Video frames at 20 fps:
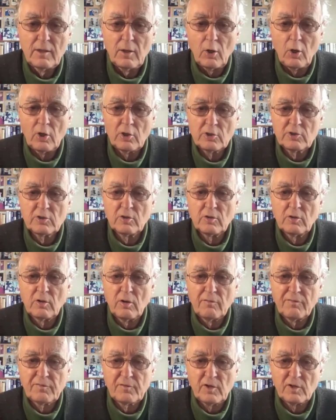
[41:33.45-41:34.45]
Auto,
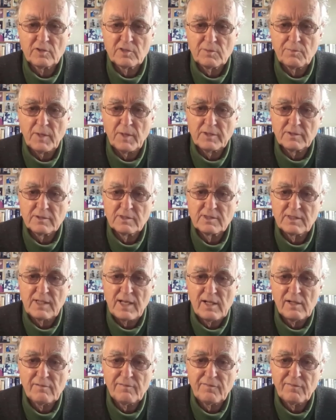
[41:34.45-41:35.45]
of course, means
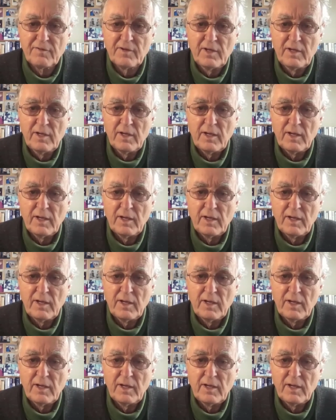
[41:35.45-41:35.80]
self,